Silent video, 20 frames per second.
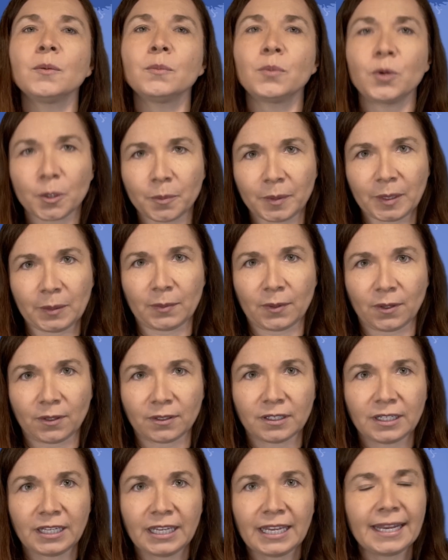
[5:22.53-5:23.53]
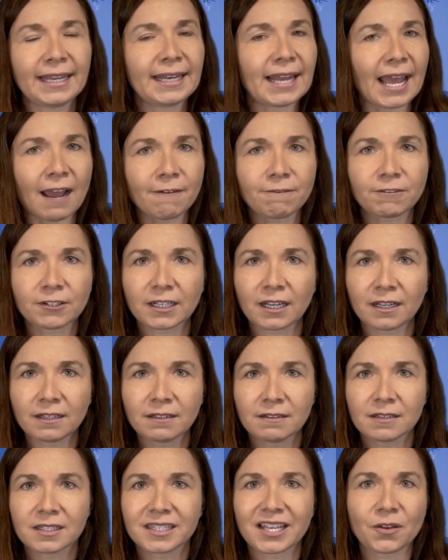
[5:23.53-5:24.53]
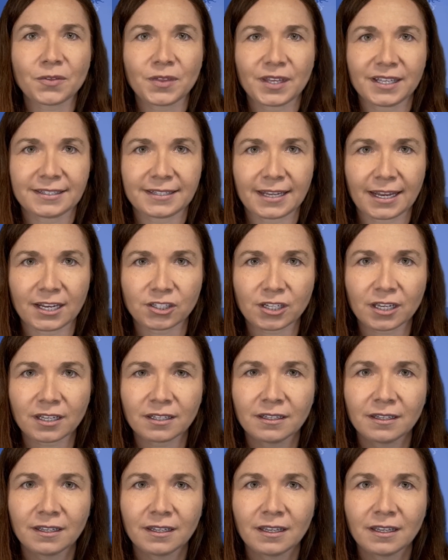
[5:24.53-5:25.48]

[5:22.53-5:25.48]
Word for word: poor people in Africa, Southeast Asia,